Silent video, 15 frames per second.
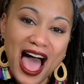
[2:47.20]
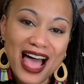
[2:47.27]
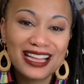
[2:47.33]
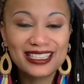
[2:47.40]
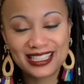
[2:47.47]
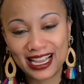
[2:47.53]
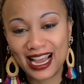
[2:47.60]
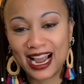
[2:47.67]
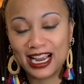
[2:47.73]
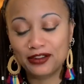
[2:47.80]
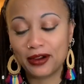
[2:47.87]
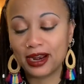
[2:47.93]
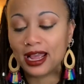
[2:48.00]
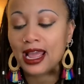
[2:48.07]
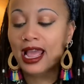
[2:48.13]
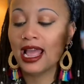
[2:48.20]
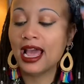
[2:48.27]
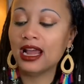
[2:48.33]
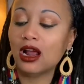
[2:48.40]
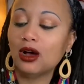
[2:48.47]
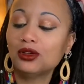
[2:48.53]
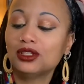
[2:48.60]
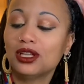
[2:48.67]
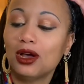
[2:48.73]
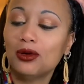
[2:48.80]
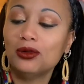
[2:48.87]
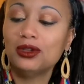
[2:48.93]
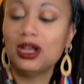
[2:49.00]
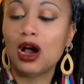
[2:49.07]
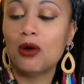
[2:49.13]
Stay hydrated. And also,
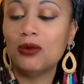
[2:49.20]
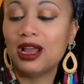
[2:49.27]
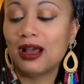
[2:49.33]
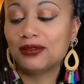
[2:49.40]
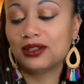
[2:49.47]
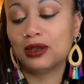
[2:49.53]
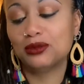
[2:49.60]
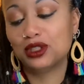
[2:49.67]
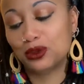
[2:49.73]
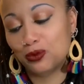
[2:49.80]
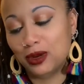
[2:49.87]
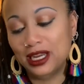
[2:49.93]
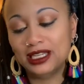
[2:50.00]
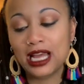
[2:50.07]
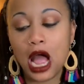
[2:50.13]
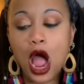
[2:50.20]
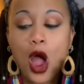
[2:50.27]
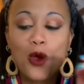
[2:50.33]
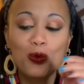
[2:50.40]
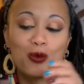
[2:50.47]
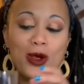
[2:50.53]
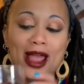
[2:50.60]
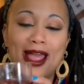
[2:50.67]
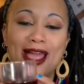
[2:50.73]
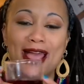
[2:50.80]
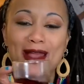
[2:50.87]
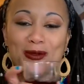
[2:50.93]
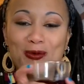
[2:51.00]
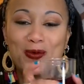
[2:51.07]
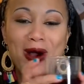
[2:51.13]
y'all, we have some sweet red
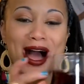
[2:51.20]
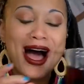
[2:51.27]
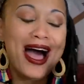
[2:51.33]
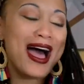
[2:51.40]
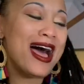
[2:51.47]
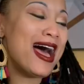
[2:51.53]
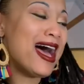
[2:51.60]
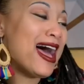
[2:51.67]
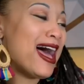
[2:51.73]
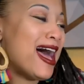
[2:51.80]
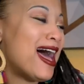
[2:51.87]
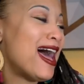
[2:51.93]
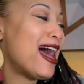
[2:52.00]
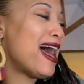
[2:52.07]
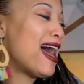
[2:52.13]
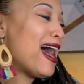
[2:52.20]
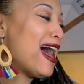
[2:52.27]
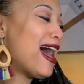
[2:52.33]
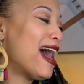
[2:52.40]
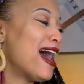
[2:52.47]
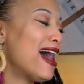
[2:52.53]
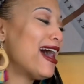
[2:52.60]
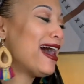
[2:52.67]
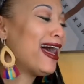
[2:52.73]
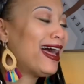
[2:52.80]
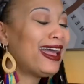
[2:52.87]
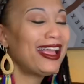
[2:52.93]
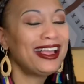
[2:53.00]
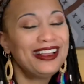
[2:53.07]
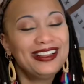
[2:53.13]

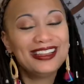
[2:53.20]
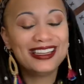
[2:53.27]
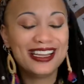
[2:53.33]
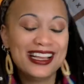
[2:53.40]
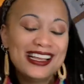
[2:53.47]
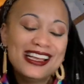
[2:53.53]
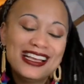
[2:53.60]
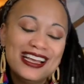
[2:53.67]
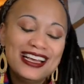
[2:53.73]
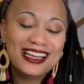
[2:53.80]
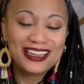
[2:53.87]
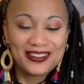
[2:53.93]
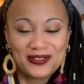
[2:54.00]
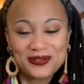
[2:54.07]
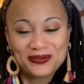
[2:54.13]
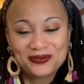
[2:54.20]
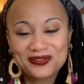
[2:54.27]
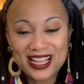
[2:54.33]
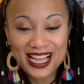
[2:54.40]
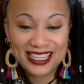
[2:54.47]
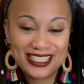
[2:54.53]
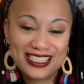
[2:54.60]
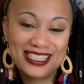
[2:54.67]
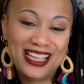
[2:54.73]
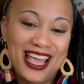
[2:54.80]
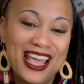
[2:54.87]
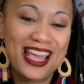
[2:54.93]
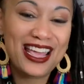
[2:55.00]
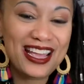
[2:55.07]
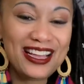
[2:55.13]
wine.
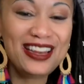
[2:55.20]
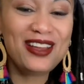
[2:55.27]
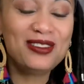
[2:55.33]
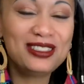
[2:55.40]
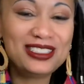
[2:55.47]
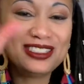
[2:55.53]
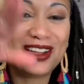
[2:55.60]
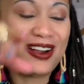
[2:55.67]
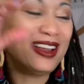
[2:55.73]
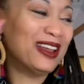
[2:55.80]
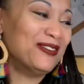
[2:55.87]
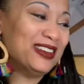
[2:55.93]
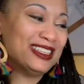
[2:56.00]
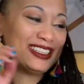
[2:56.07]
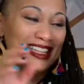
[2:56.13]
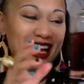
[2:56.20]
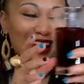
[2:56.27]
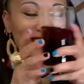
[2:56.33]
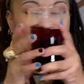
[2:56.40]
Stay close. Y'all, let me stop.